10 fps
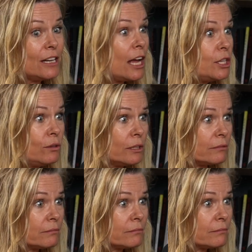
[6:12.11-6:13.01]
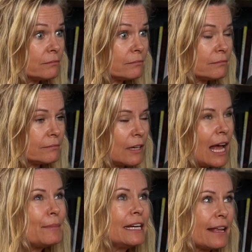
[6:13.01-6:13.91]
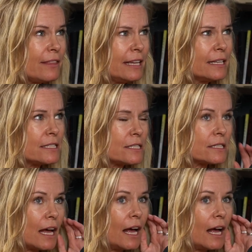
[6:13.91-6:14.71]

Non-union. Wow. I mean, I think it's